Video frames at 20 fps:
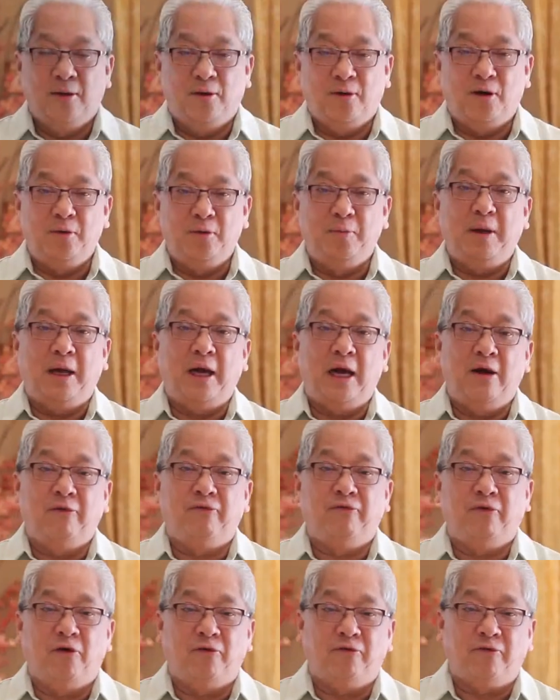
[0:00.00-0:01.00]
On behalf
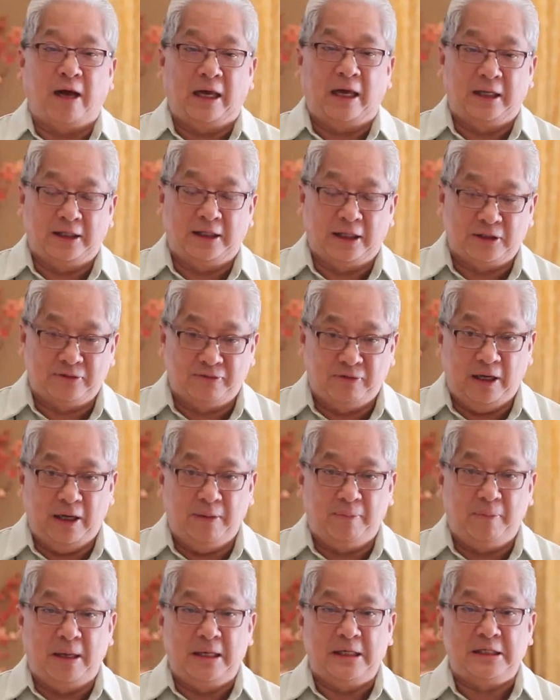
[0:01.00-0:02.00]
of Caritas
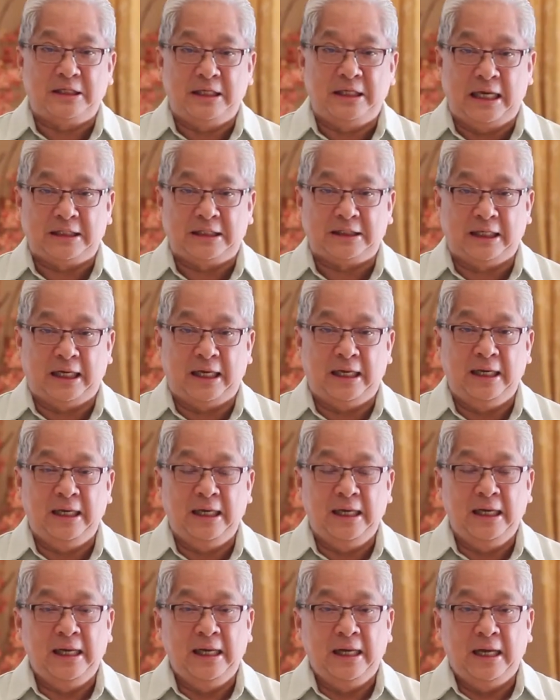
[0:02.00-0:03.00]
Philippines, NASA,
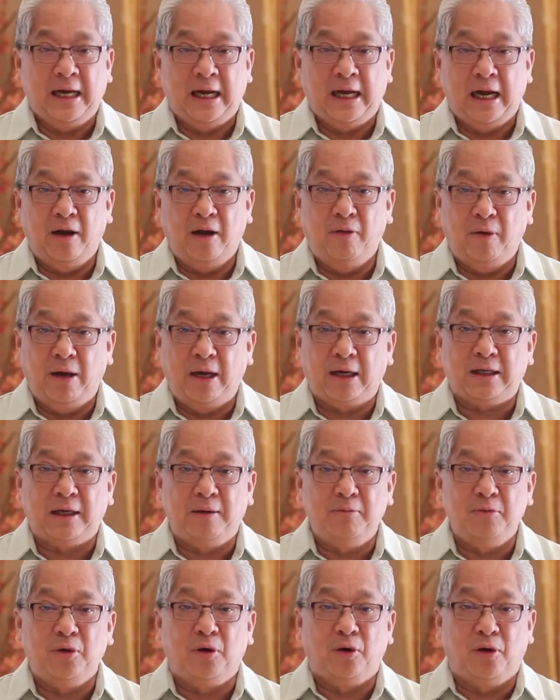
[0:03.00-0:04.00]
I
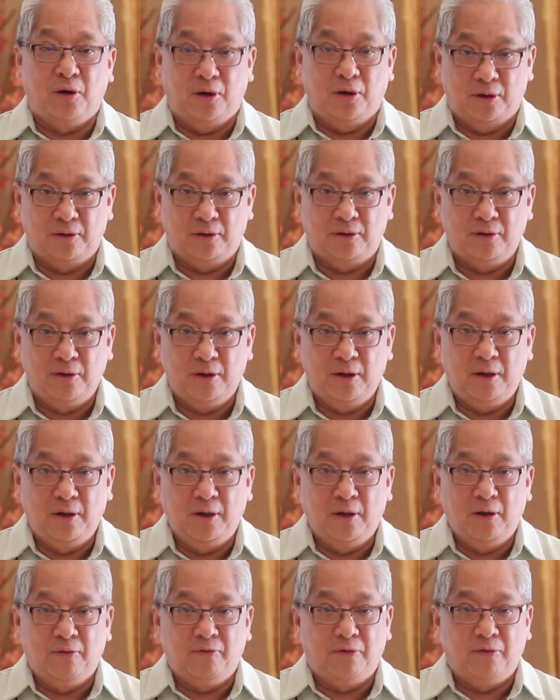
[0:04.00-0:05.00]
welcome you all
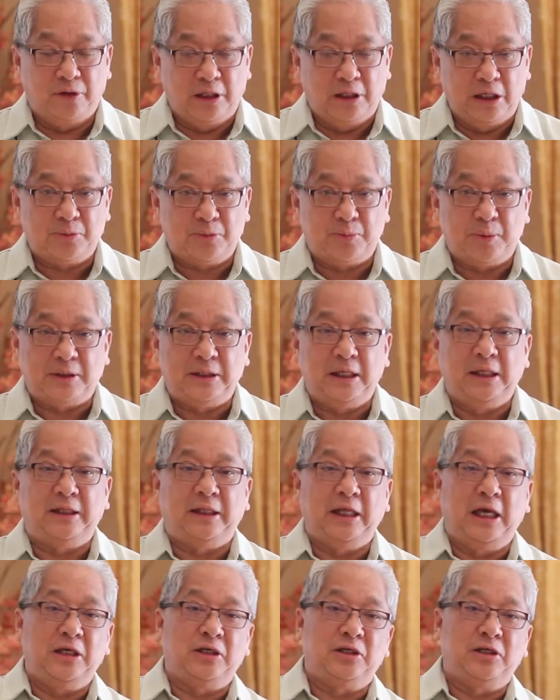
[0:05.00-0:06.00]
for this
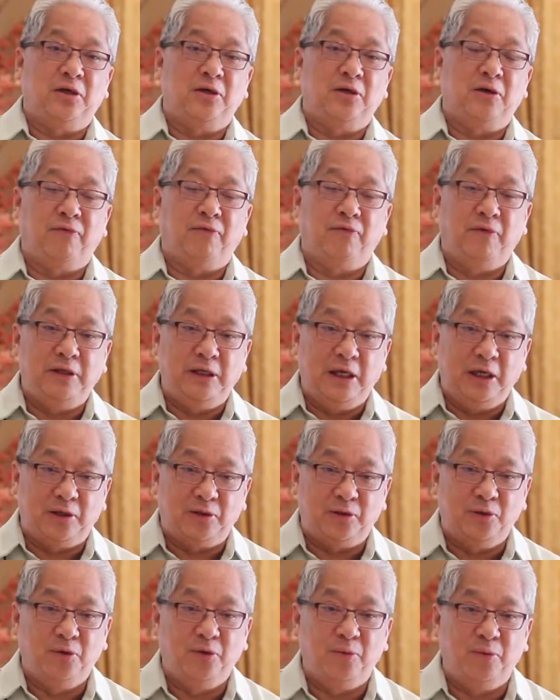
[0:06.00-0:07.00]
presentation of the Year
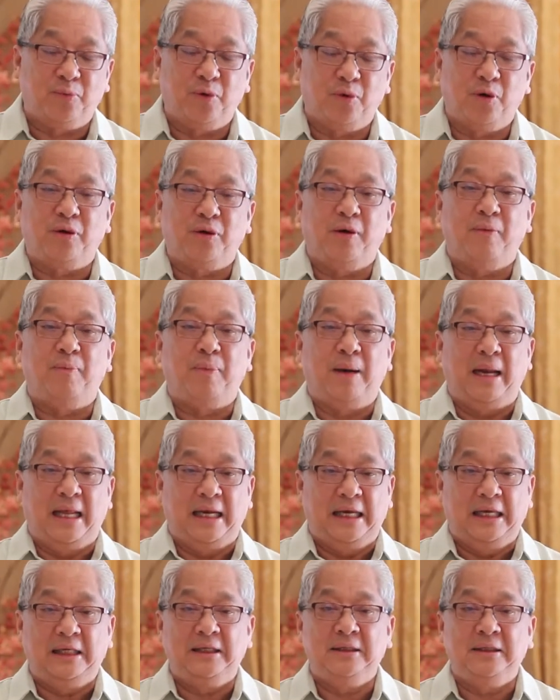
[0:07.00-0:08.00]
2 Program
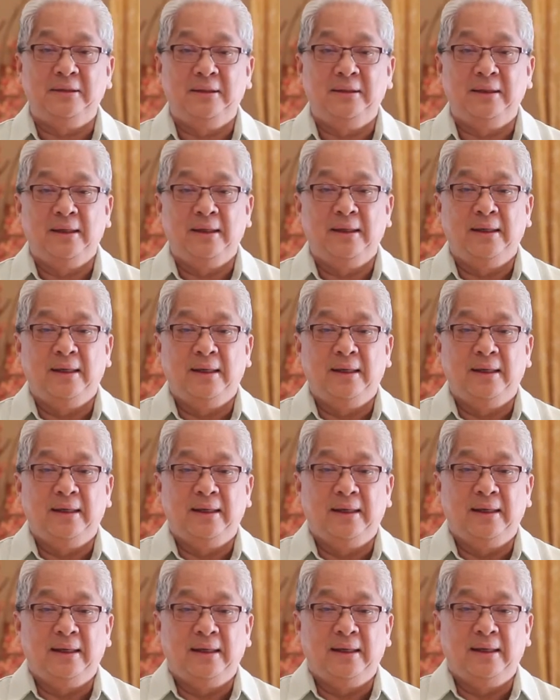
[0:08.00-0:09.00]
Planning.
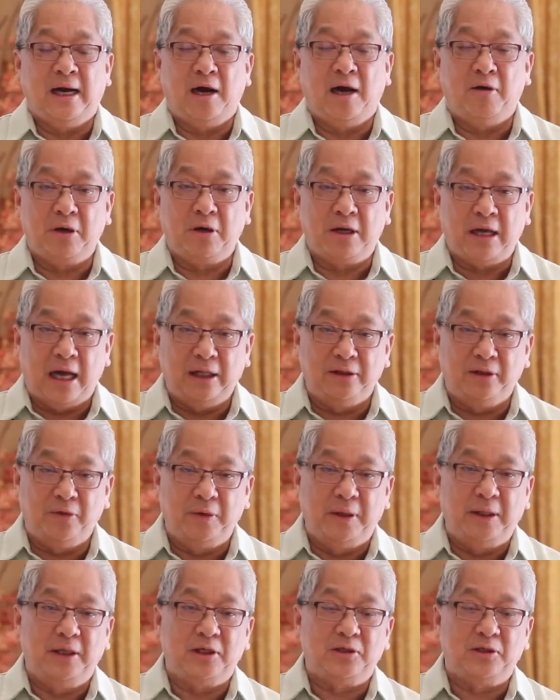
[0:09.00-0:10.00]
Our
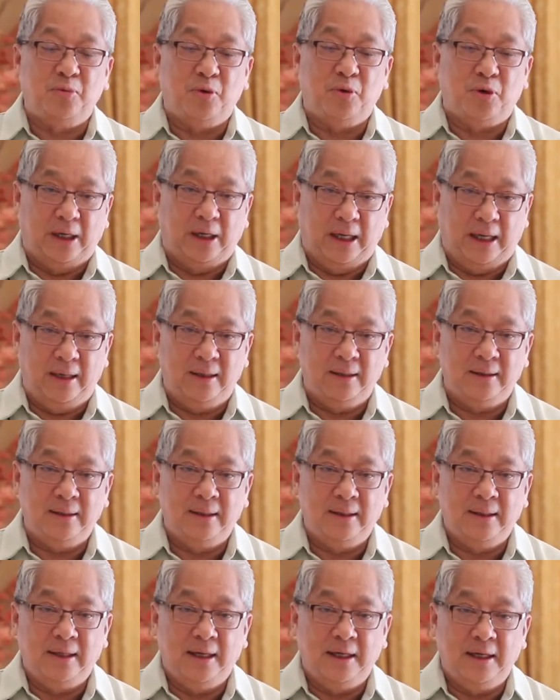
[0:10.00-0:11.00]
gathering this morning
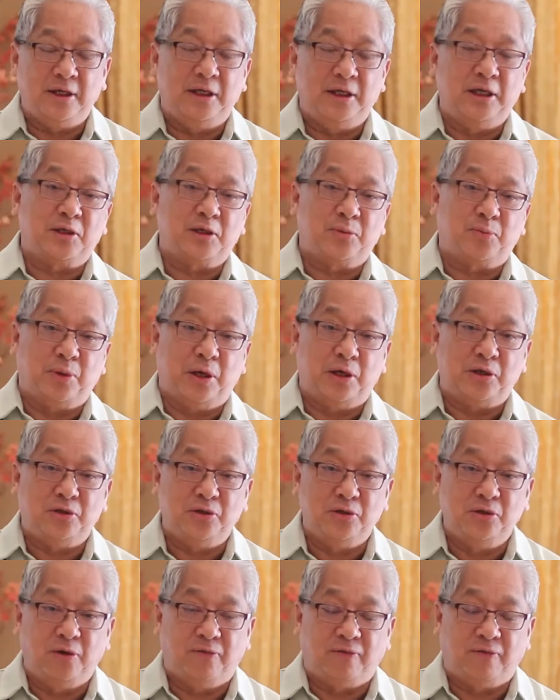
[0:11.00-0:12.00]
is an
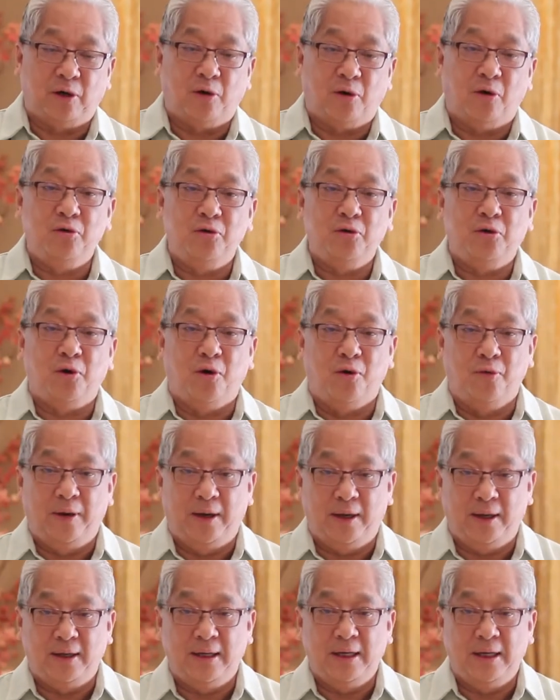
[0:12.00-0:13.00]
expression of our
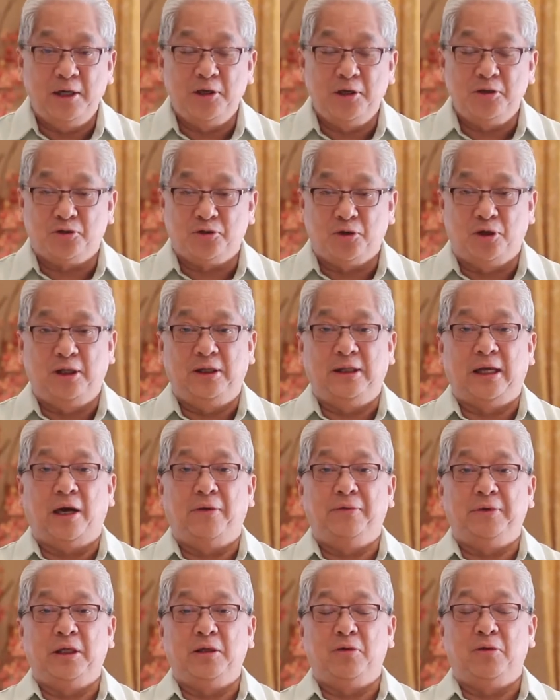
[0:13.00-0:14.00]
ongoing
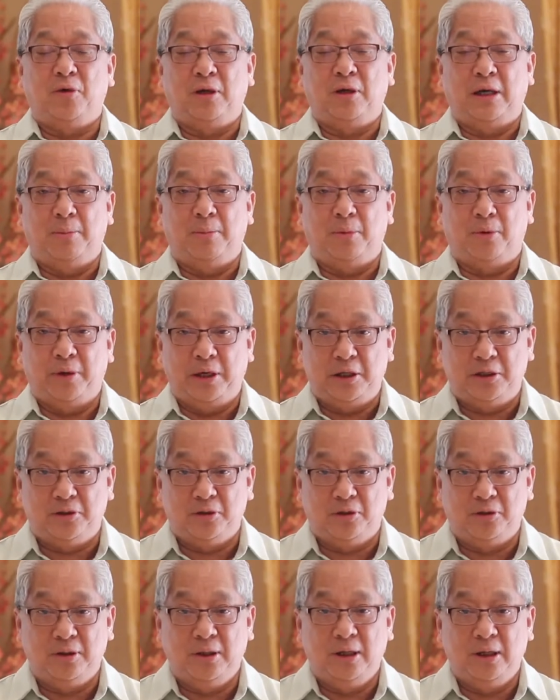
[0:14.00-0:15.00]
solidarity and
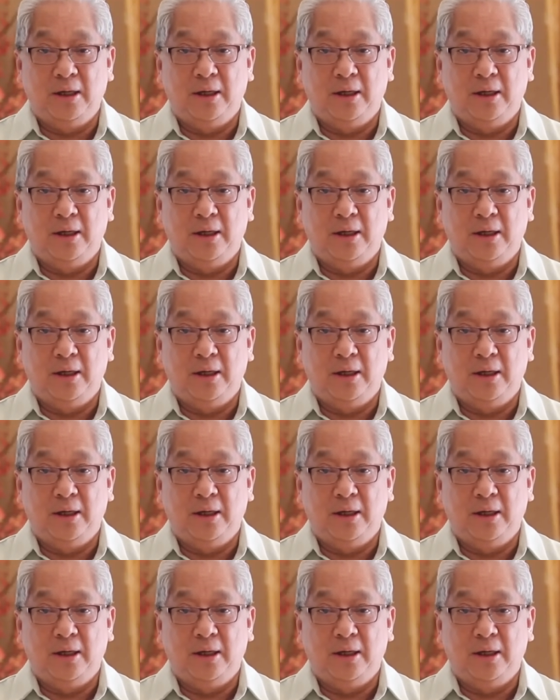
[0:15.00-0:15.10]
collaboration